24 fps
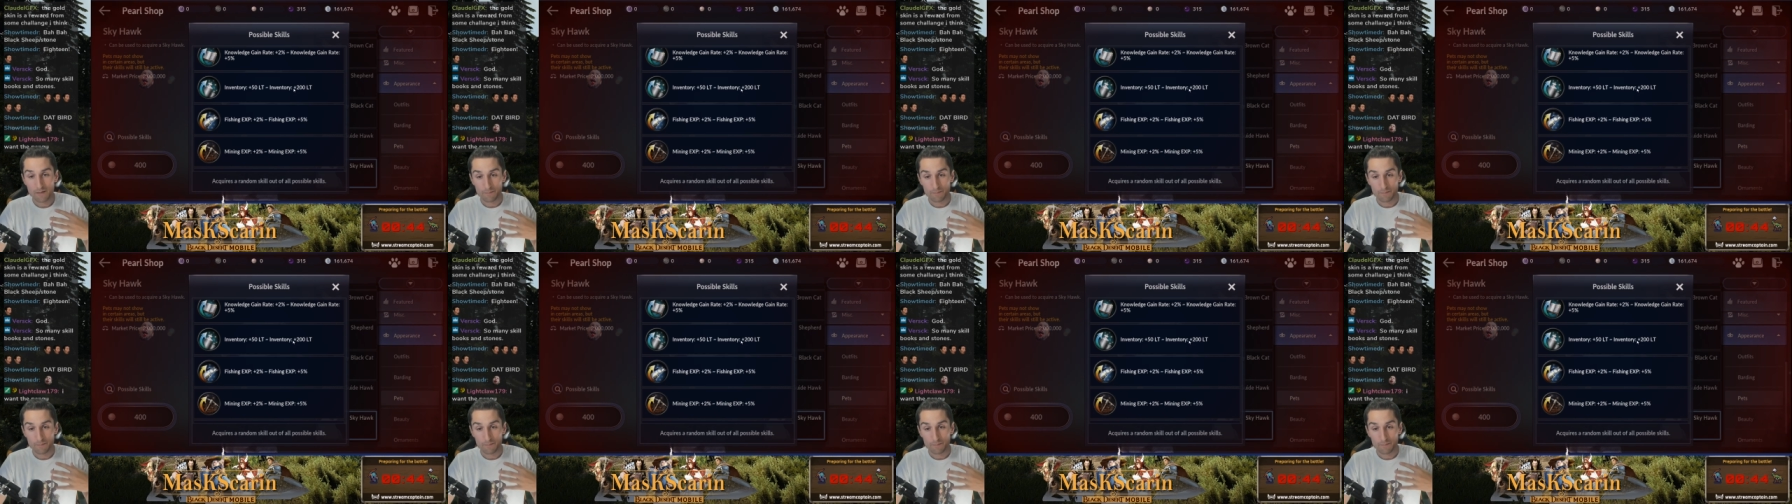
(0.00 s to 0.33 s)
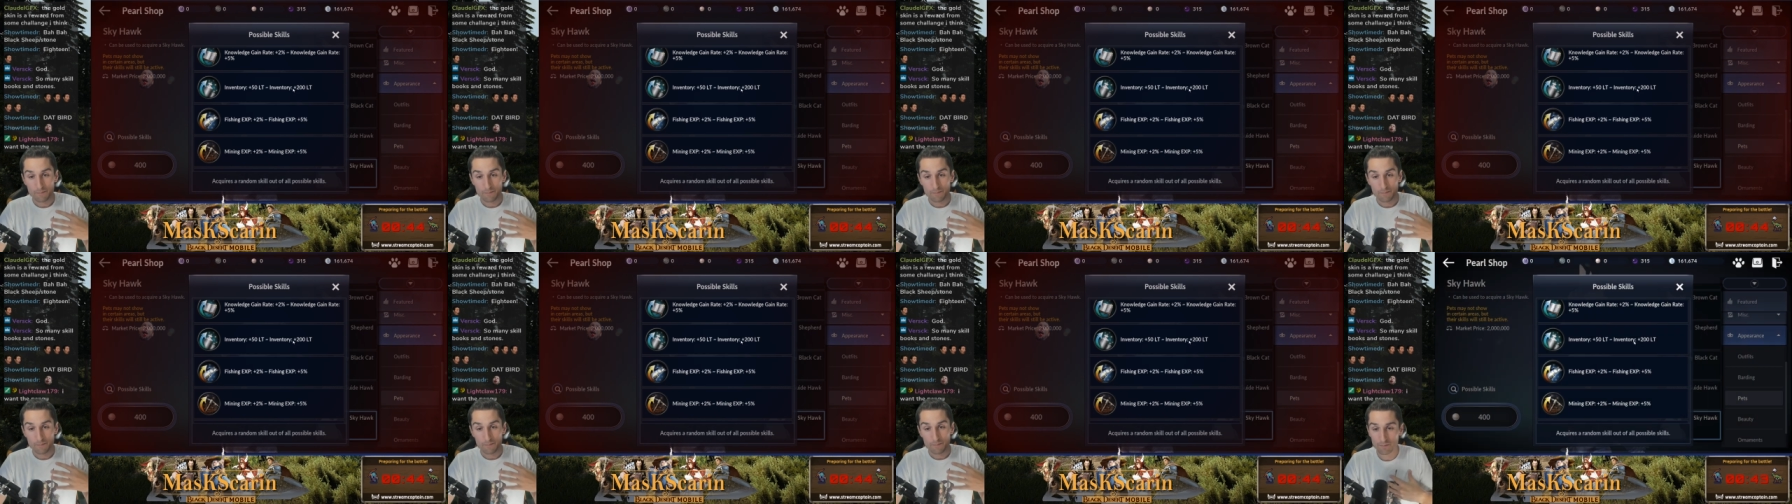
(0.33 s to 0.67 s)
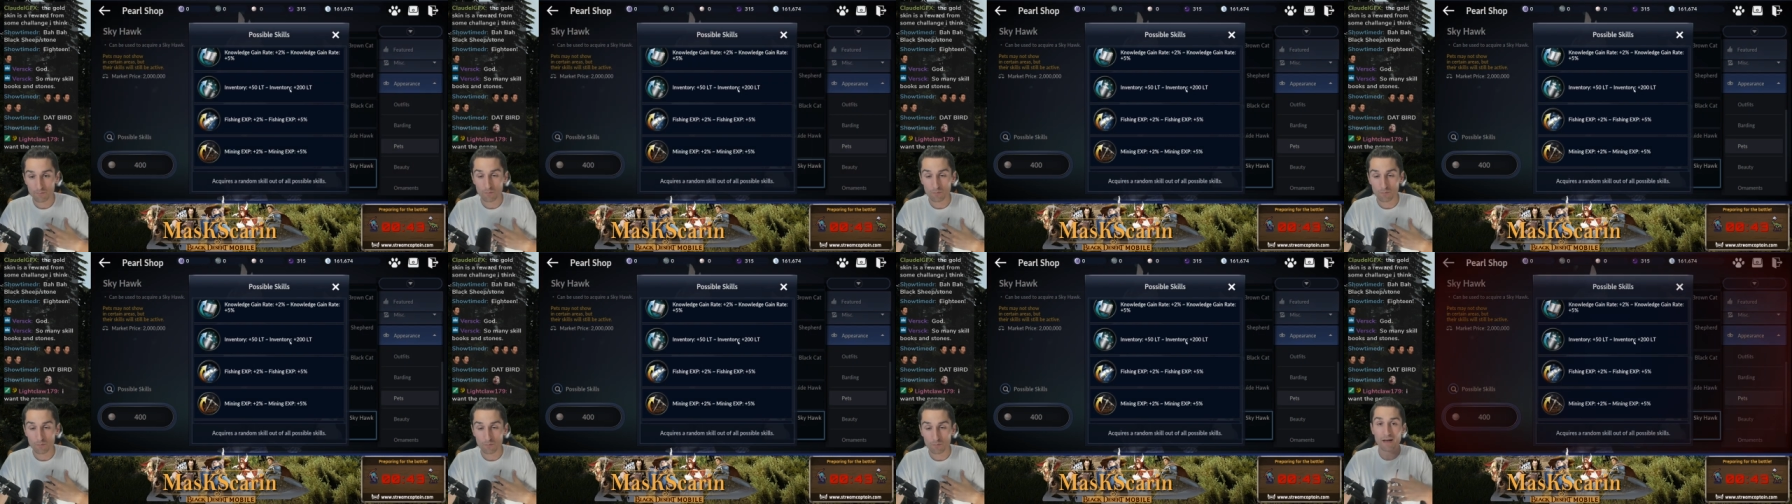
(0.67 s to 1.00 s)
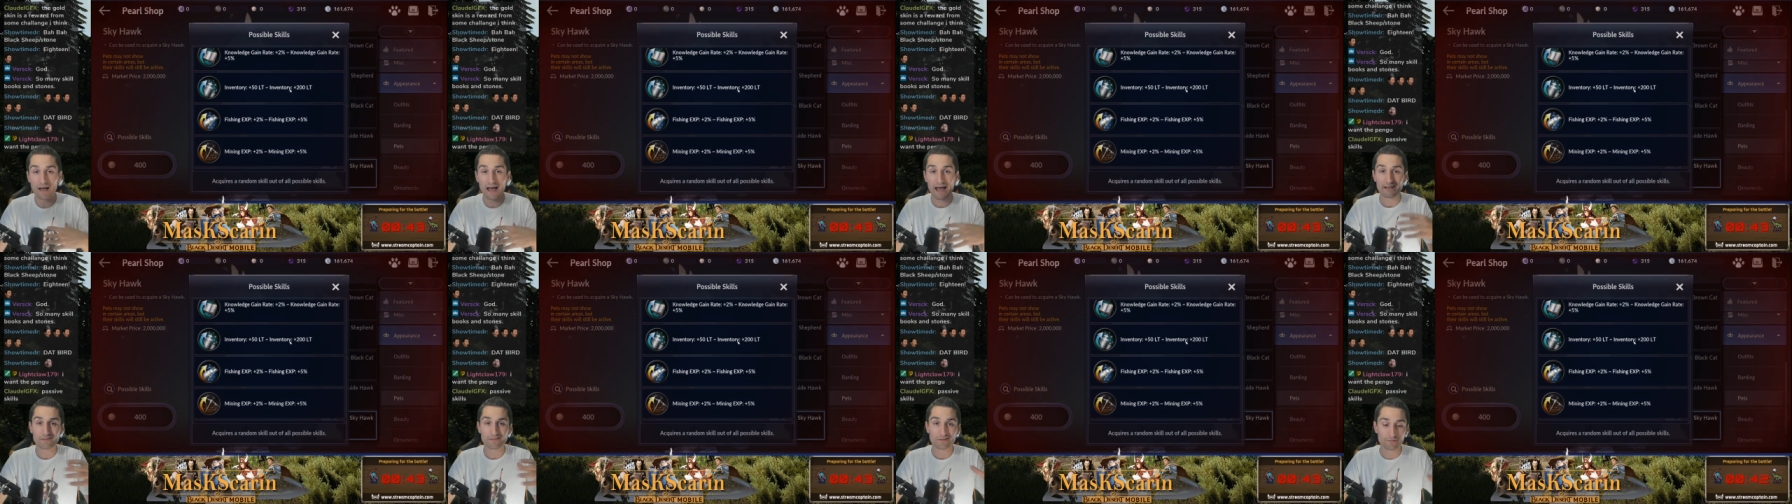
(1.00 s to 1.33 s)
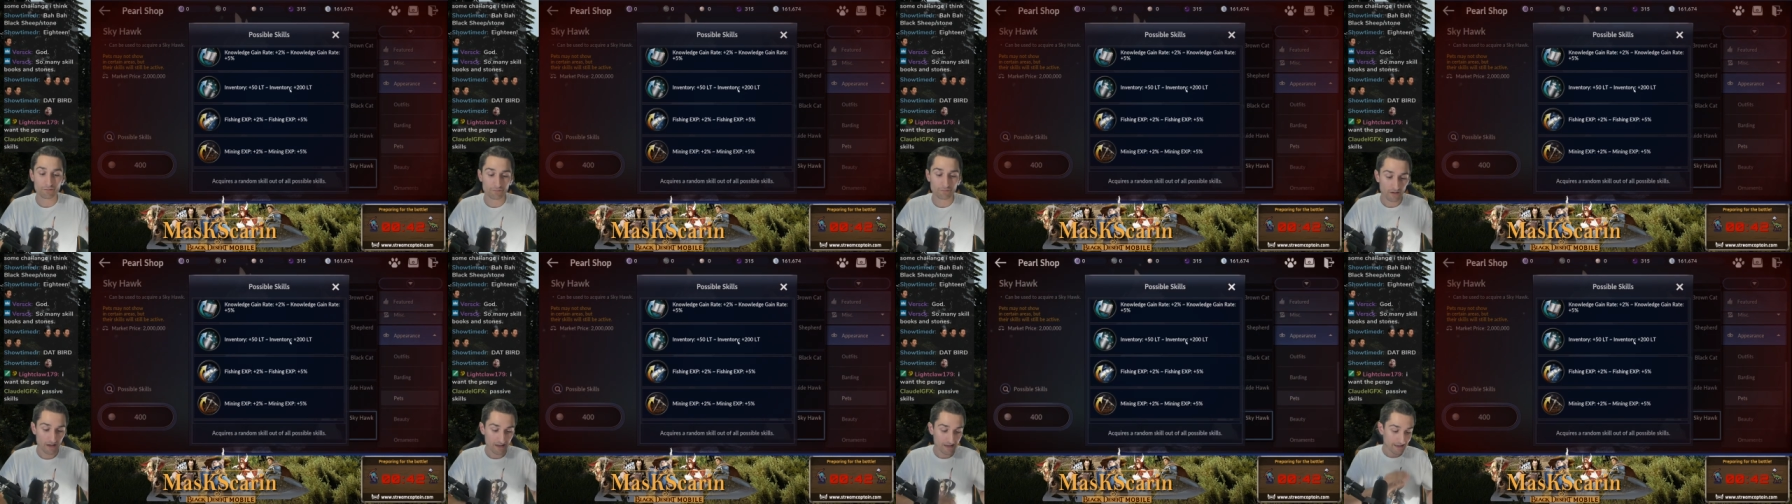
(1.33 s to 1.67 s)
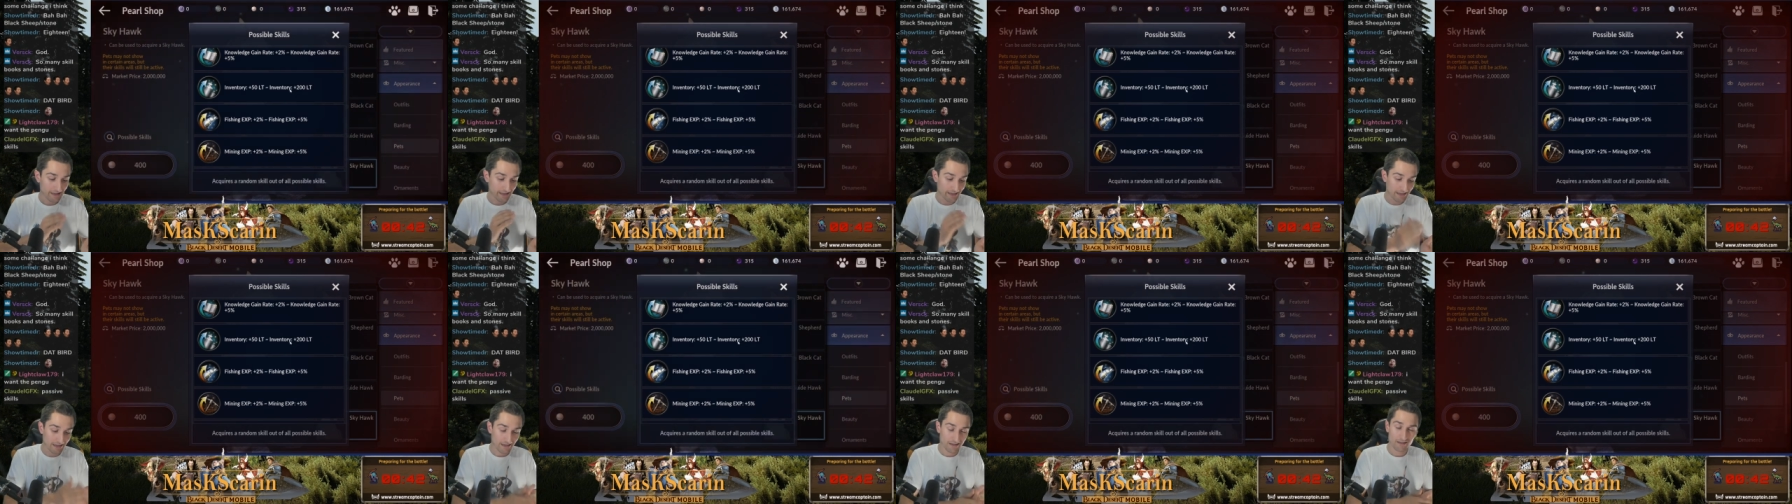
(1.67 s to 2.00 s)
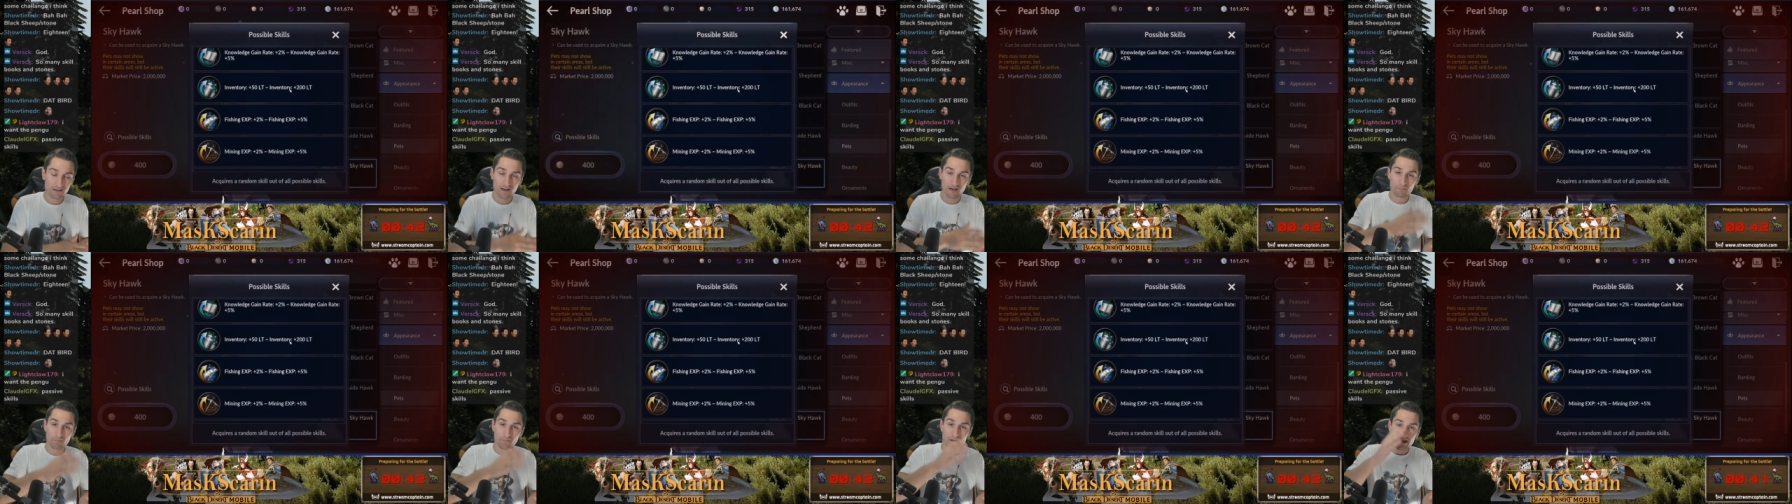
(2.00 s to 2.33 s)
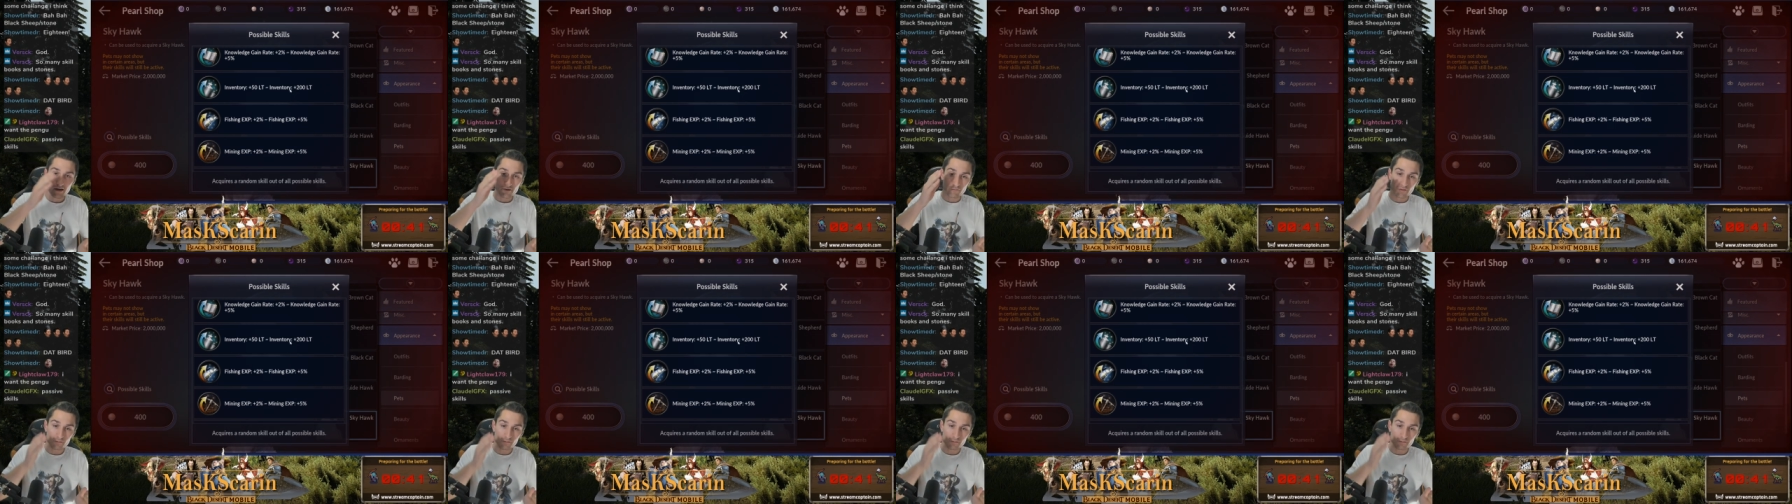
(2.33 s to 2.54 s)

because you're going to get more passive income